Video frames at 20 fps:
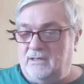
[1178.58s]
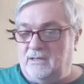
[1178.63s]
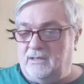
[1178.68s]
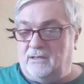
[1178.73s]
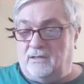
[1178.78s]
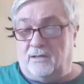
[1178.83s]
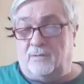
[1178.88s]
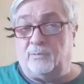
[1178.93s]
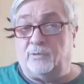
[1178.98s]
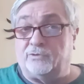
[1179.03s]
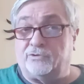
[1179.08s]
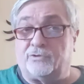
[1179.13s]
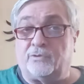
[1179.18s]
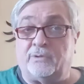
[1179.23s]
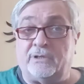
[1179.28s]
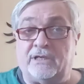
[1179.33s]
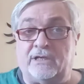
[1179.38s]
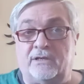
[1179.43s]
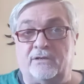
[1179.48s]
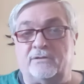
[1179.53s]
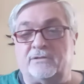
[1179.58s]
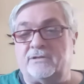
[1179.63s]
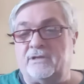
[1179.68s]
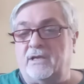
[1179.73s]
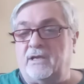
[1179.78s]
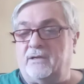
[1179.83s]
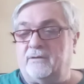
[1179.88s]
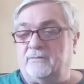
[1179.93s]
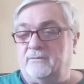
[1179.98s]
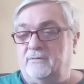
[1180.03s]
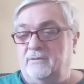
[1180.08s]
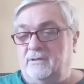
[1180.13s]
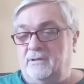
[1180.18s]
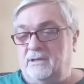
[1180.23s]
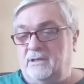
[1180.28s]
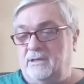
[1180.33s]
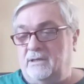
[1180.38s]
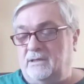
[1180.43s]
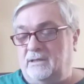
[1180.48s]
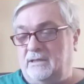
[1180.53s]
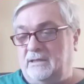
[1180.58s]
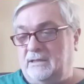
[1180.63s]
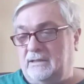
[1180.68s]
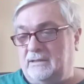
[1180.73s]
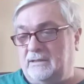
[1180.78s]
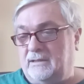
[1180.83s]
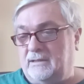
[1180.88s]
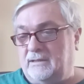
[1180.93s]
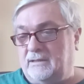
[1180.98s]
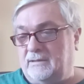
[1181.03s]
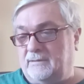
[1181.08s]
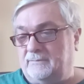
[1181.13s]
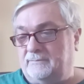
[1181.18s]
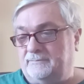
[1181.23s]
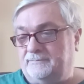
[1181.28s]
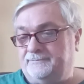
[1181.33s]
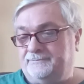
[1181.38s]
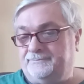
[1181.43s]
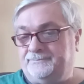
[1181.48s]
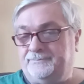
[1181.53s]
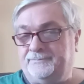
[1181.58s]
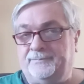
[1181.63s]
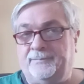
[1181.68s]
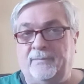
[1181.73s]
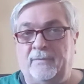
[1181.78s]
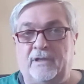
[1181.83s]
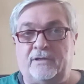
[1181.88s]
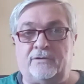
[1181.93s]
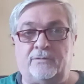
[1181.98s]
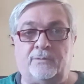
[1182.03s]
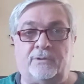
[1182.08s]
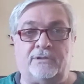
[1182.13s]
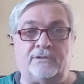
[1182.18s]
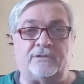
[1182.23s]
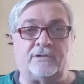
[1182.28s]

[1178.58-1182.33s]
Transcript: Almost 20 years now. And this one is